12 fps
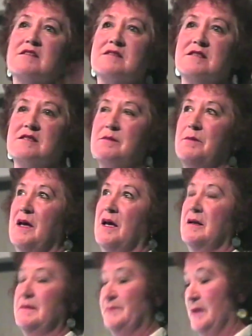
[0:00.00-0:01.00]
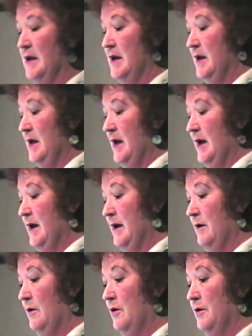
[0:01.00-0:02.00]
and just disappeared.
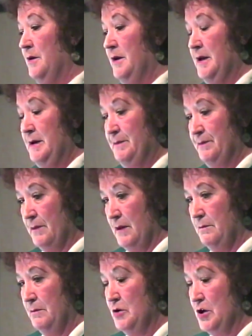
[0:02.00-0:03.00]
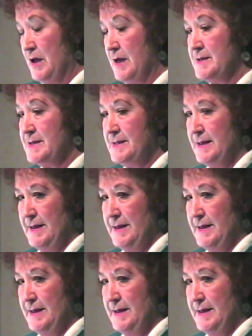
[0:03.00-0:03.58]
On New Year's